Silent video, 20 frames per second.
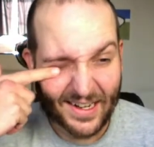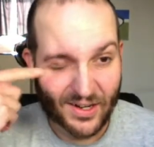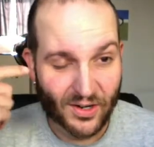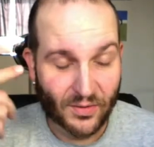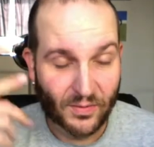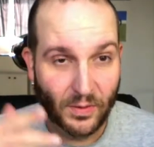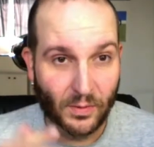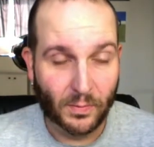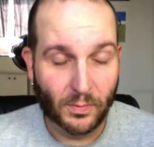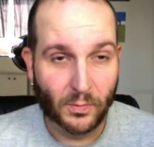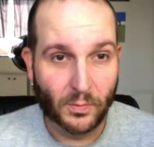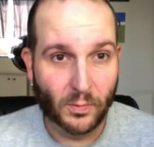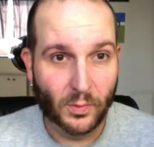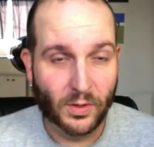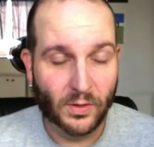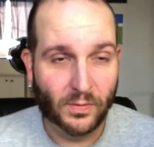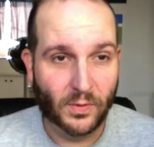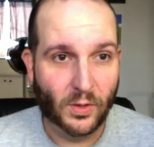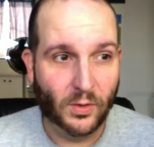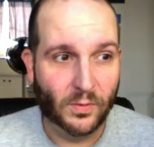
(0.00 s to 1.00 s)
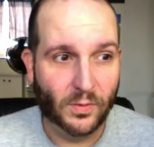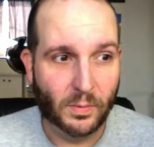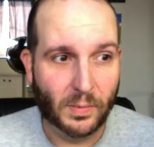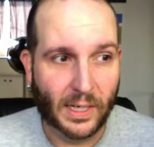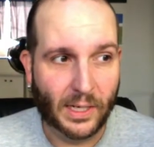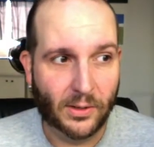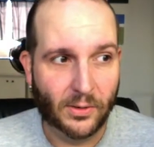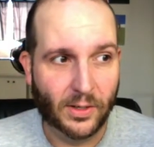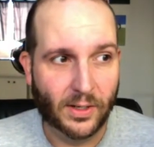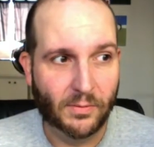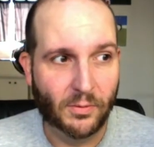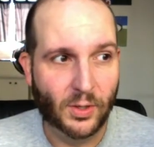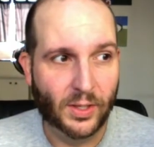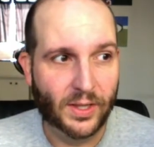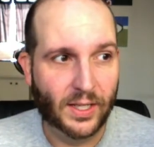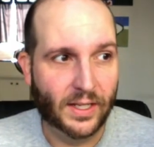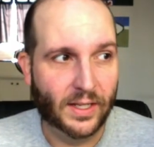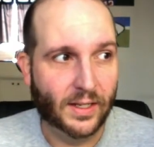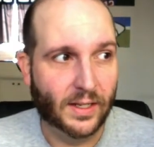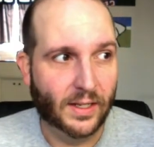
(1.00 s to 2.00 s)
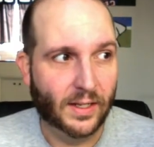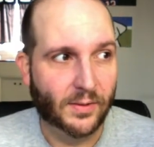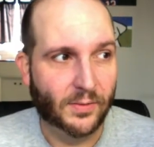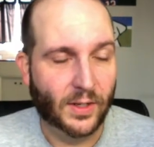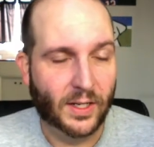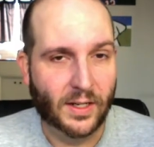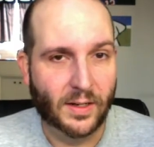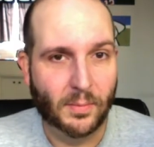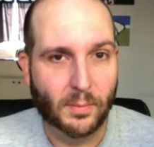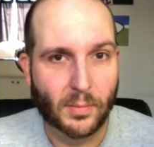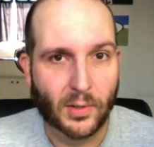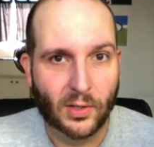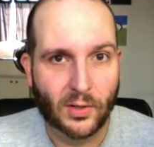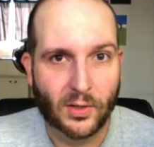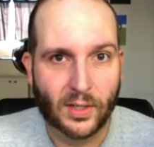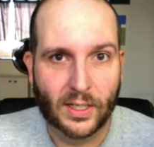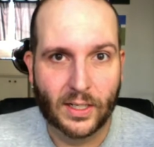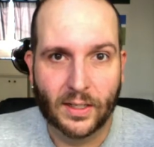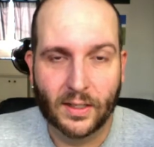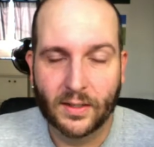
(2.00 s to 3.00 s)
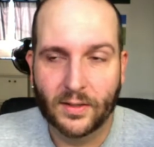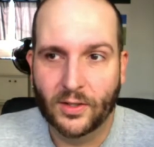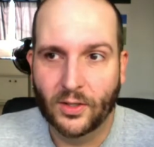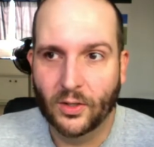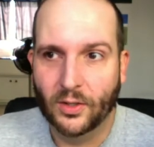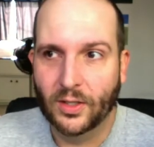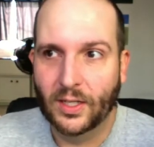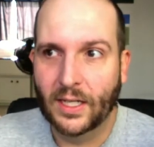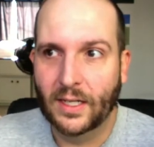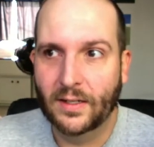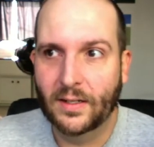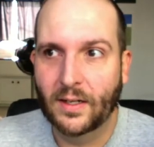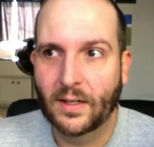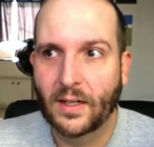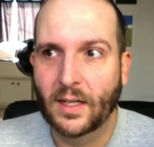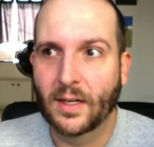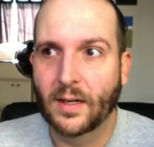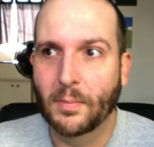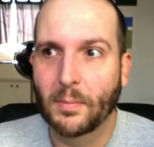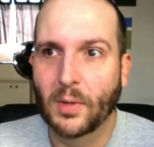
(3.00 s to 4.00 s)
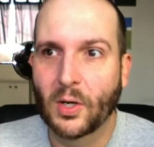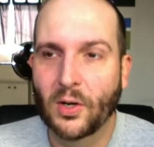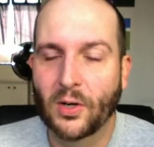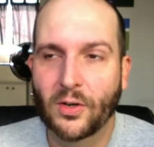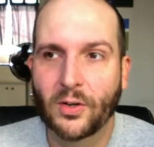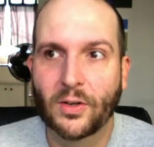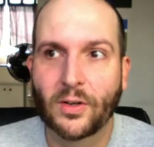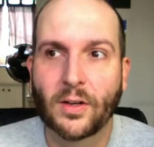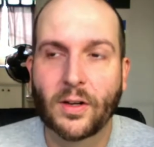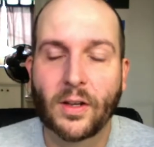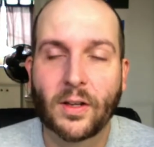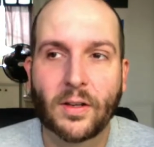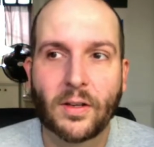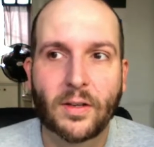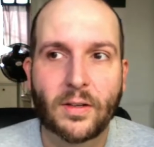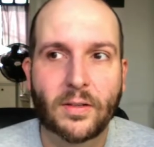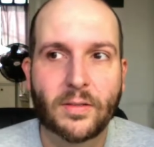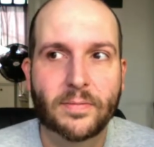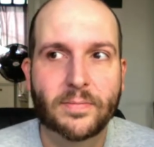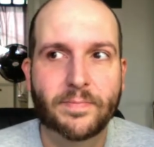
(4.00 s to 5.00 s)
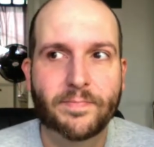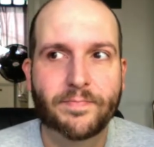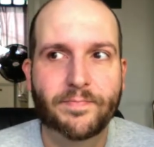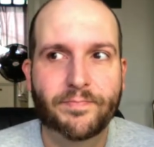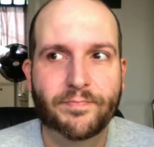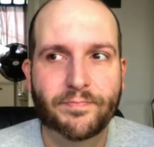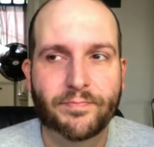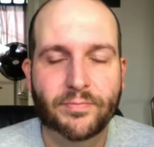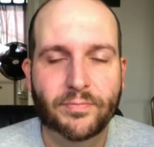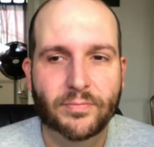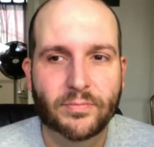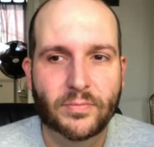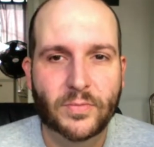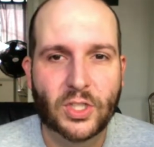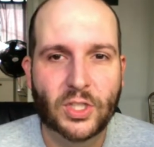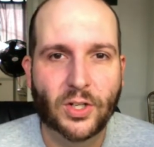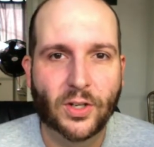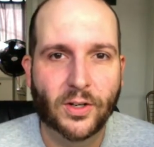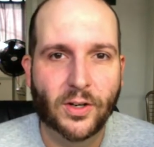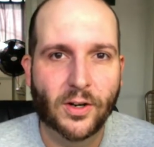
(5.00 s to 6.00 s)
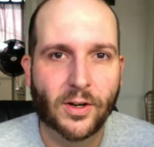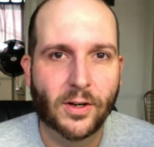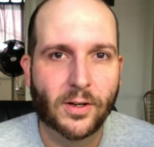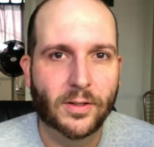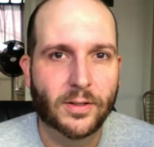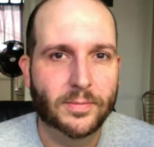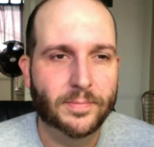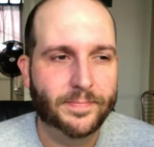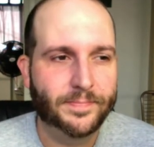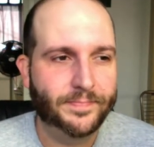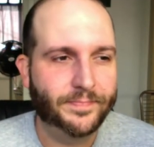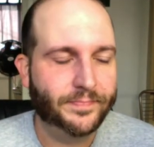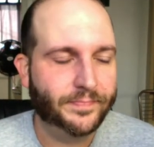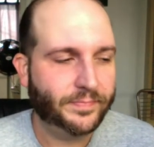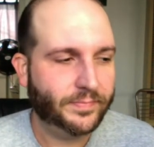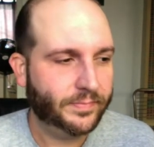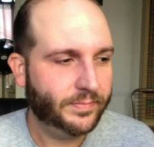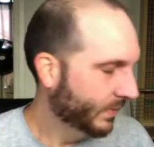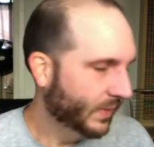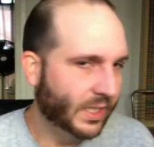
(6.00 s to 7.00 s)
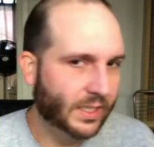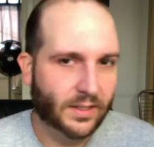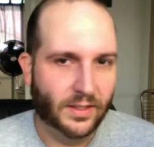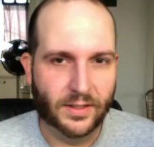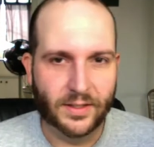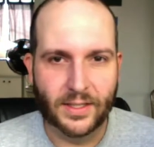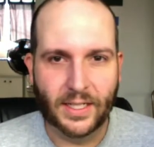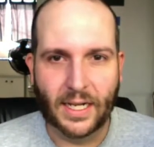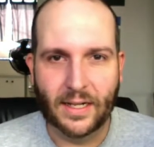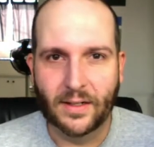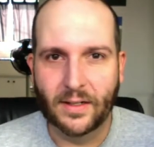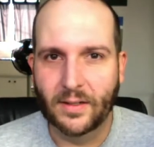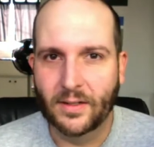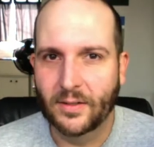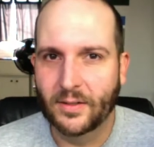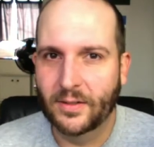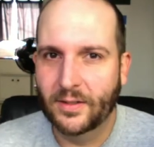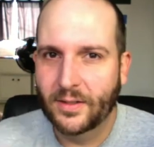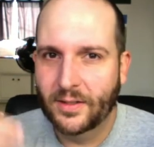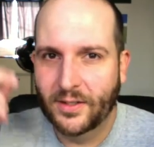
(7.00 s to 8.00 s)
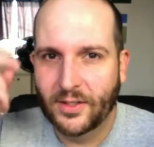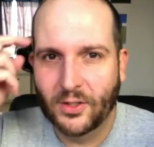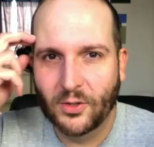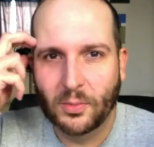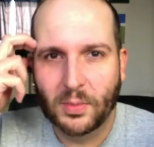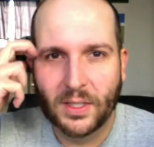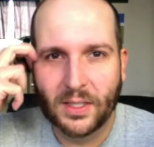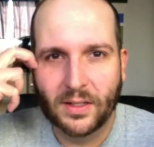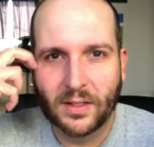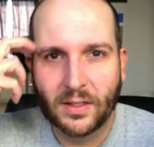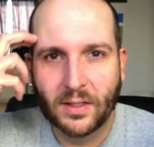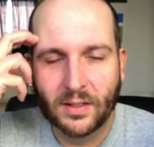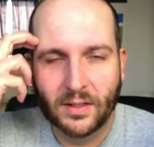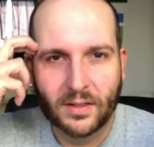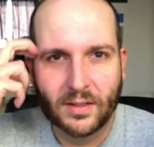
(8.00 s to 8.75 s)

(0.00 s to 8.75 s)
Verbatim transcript: of over would have overpowered everything if I didn't burn it. So it tasted like burned sugar. The salad was stupid.